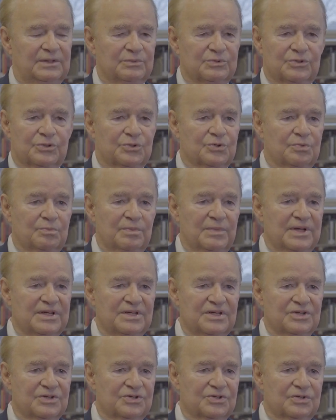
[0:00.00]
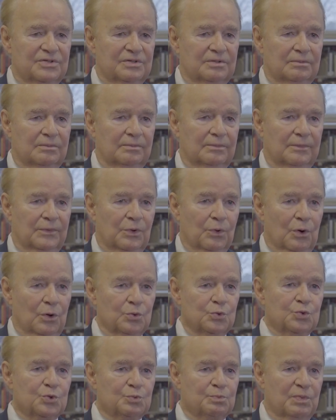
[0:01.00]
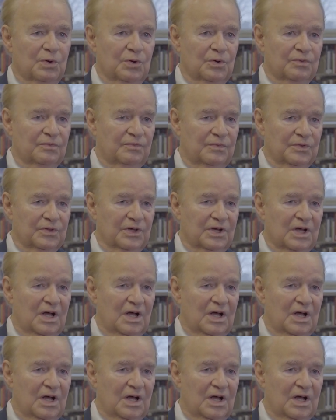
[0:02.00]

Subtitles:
It was a tremendous growth spurt for the